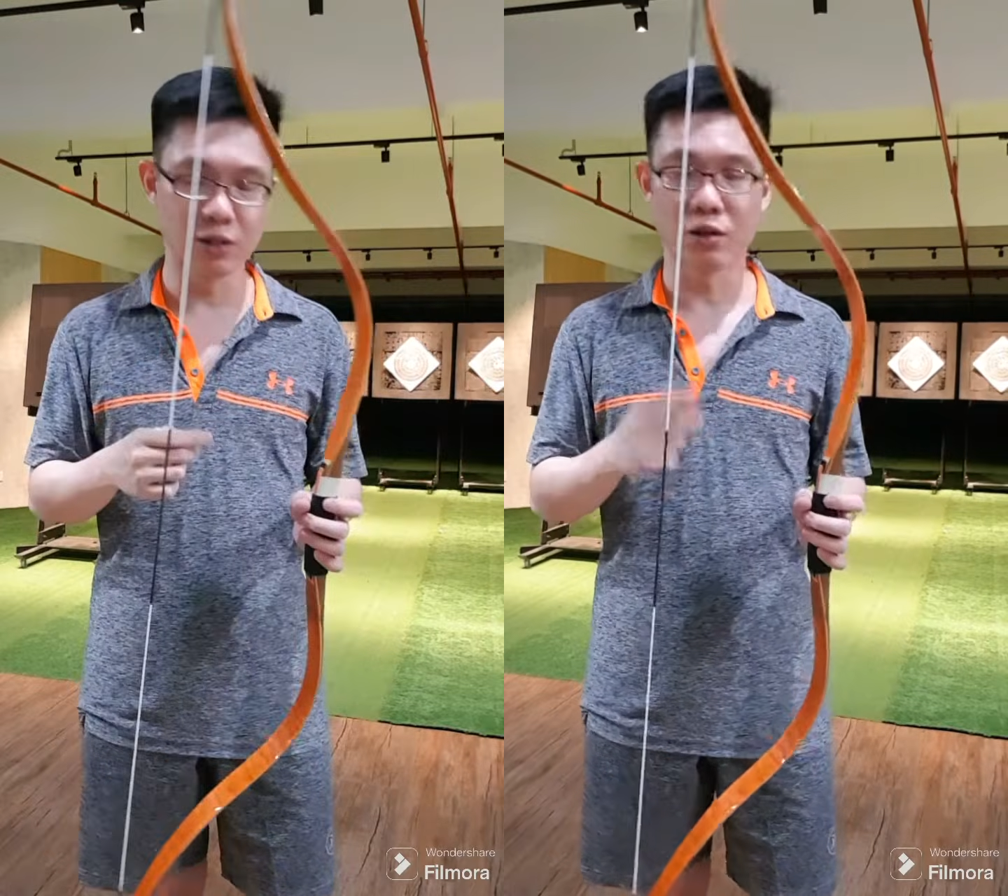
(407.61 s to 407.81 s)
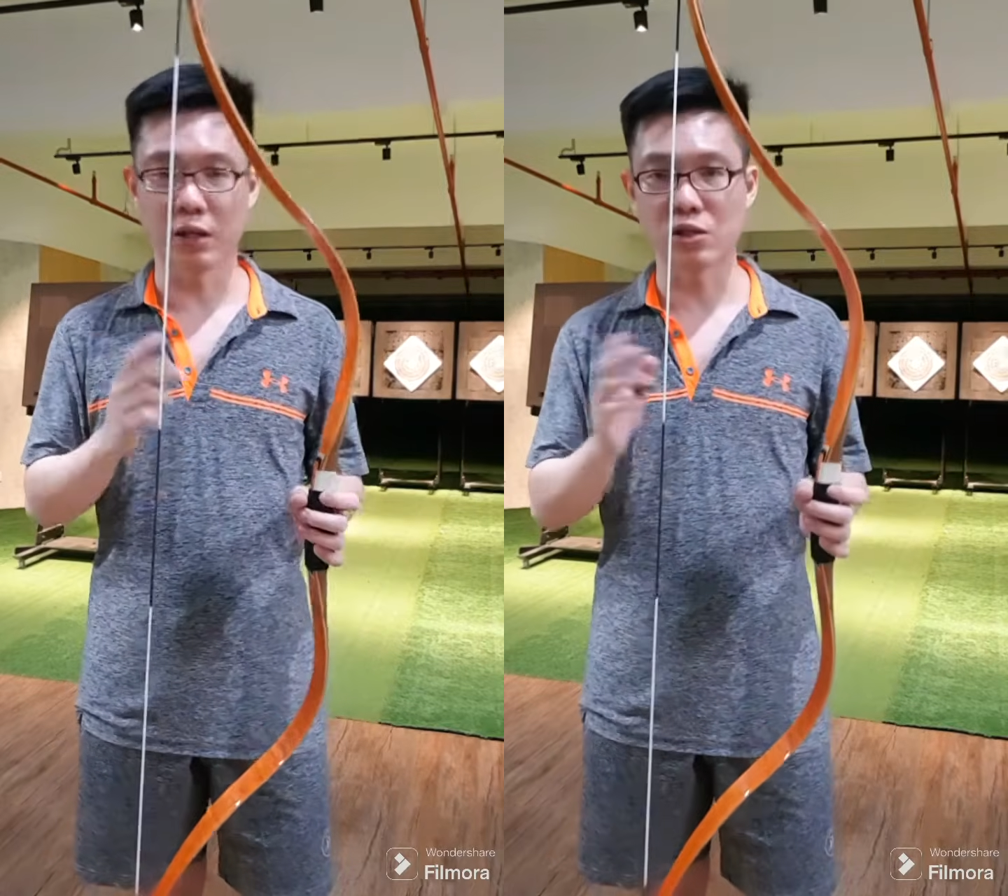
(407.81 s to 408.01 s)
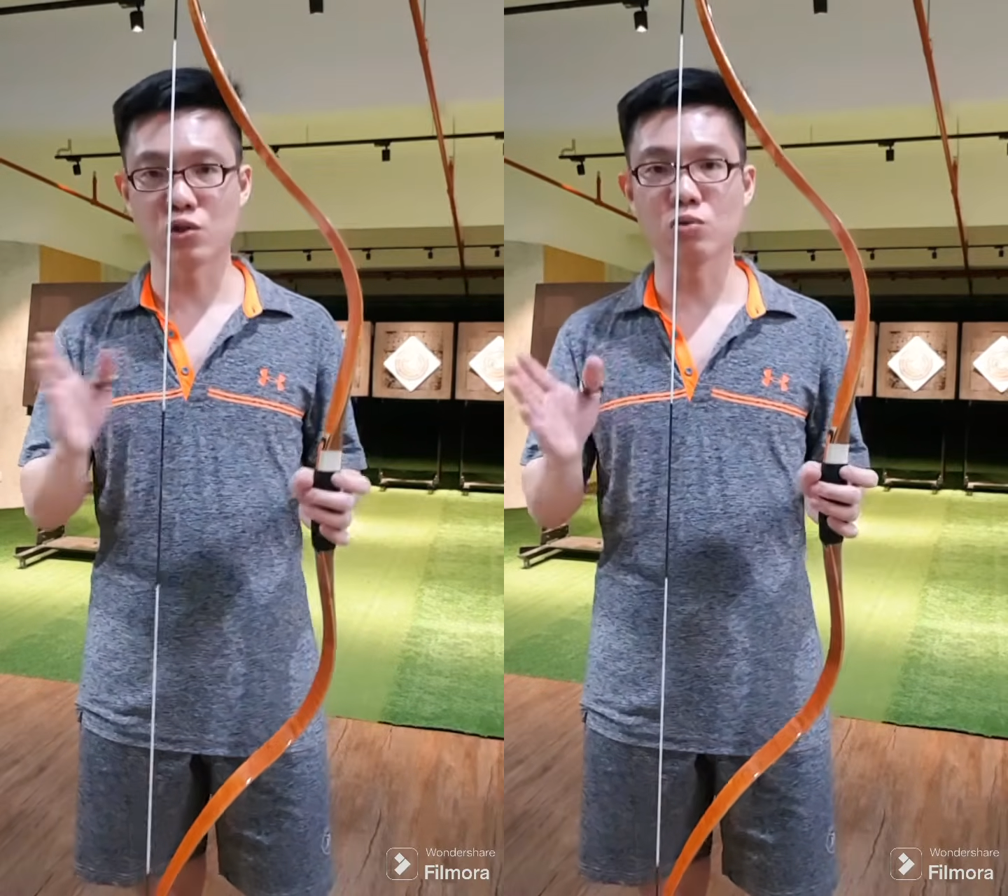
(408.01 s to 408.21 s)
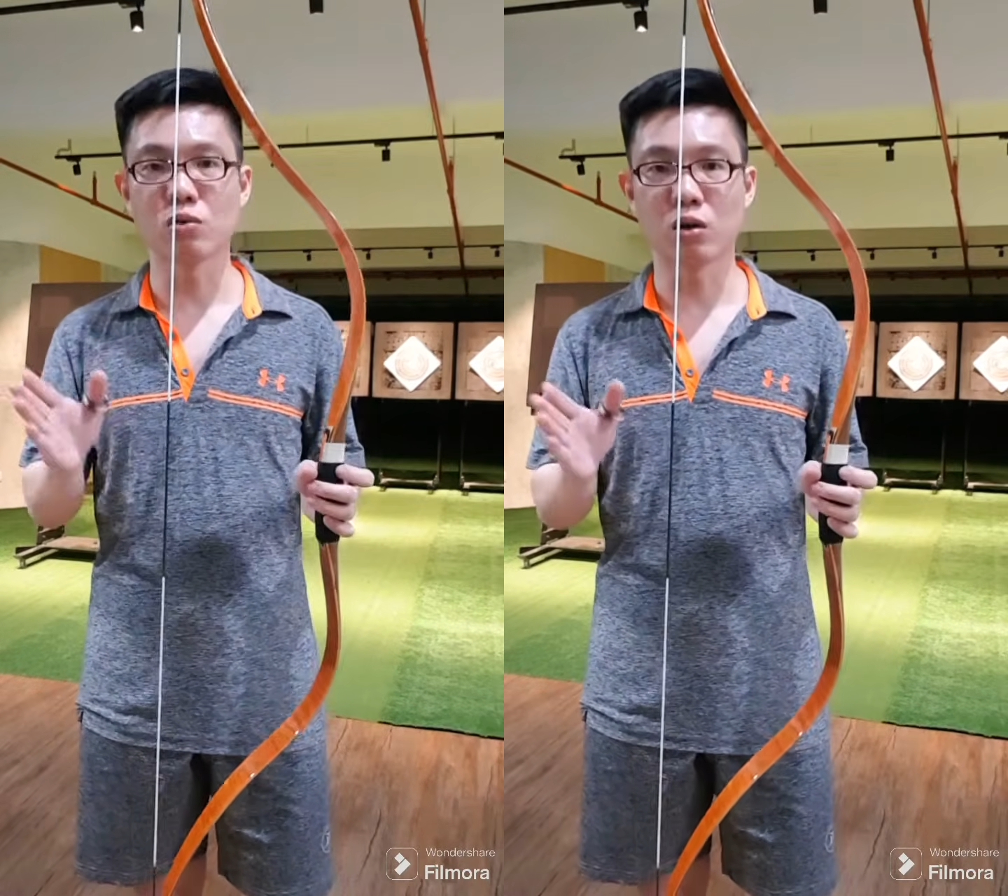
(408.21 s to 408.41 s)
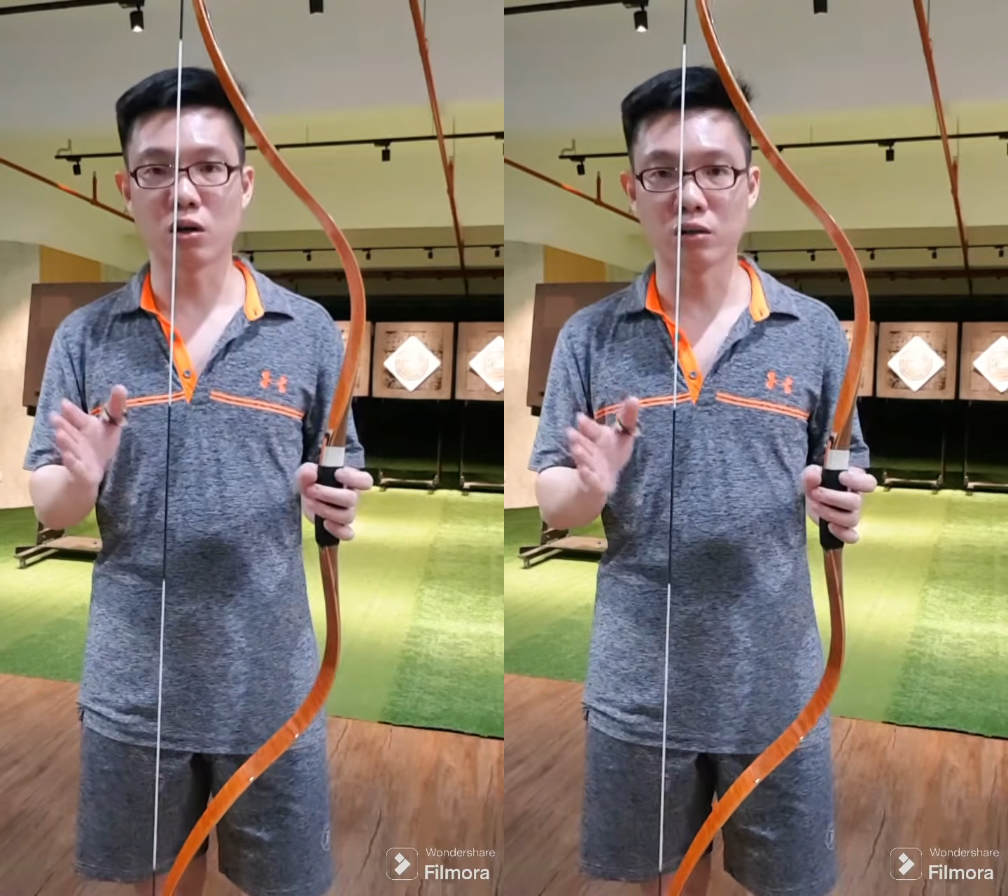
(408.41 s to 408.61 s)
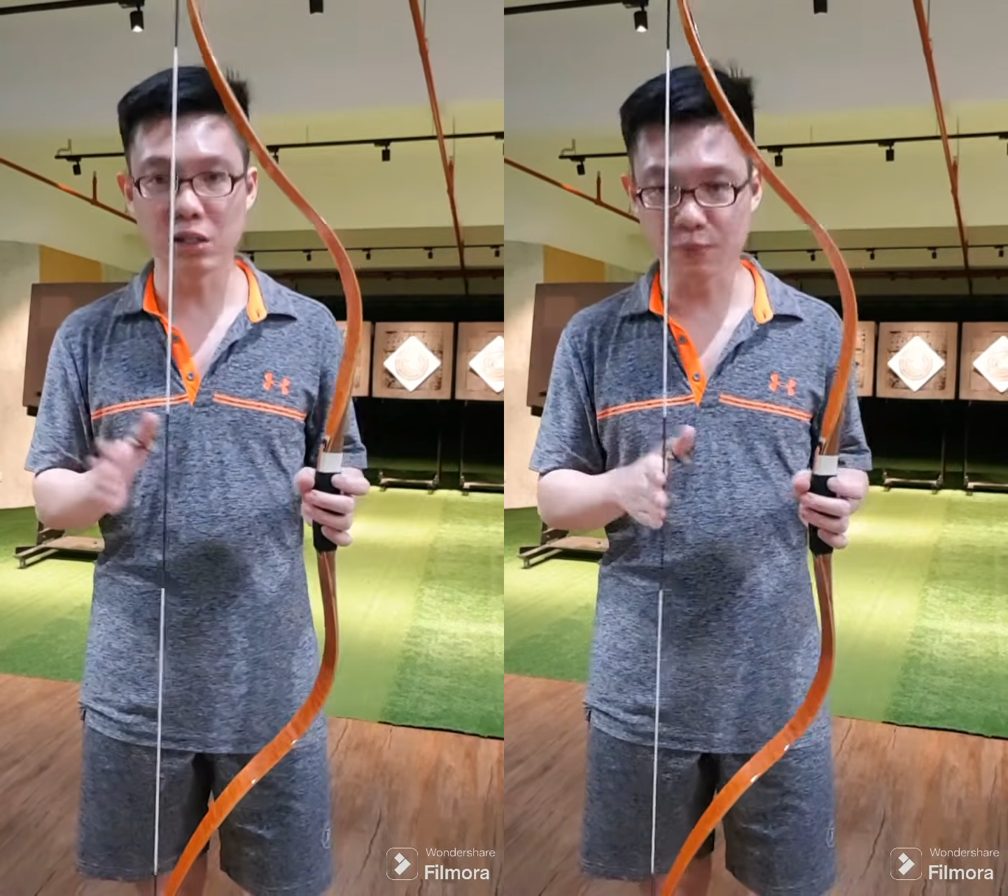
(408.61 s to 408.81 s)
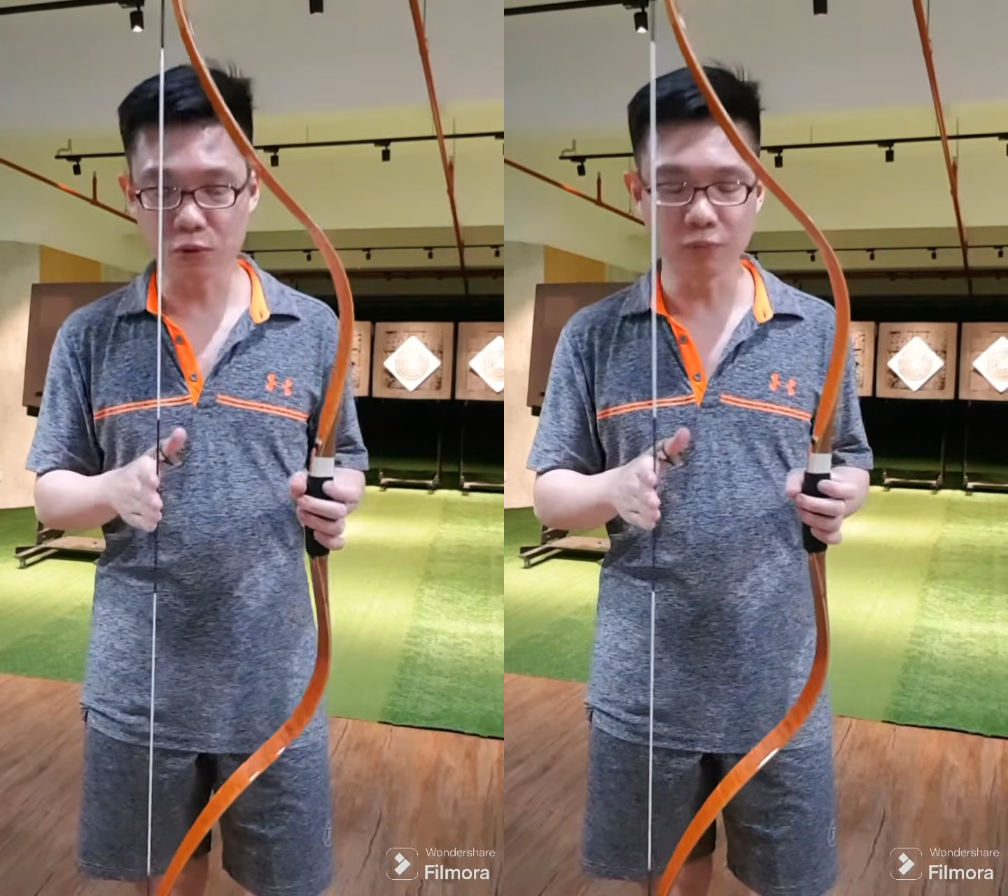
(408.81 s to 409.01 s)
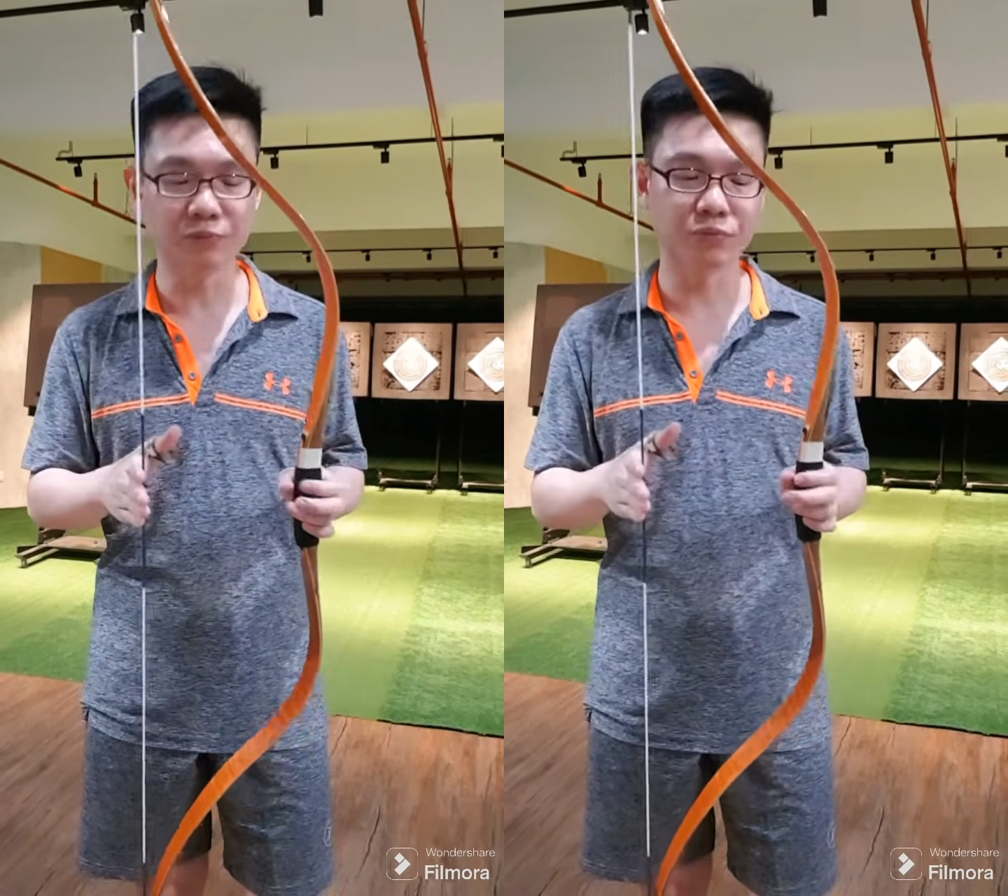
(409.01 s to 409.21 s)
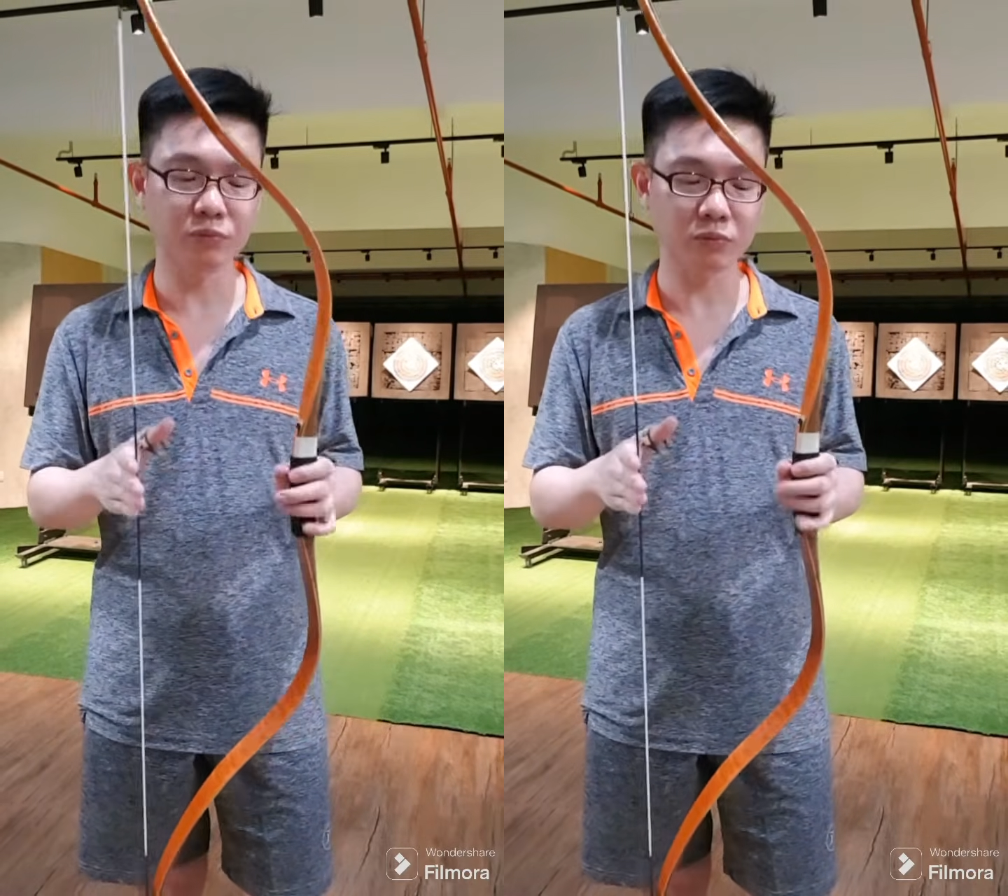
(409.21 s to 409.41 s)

Okay, so on this bow,